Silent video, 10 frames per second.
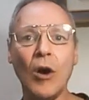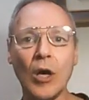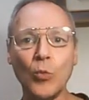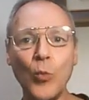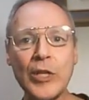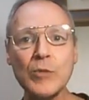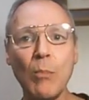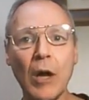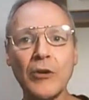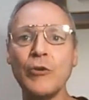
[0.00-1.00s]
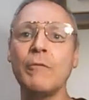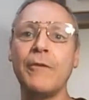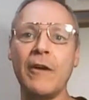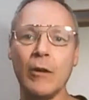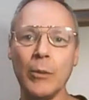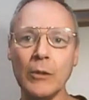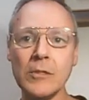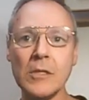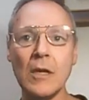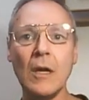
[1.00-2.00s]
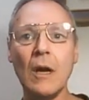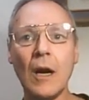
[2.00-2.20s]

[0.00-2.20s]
on which monitored variables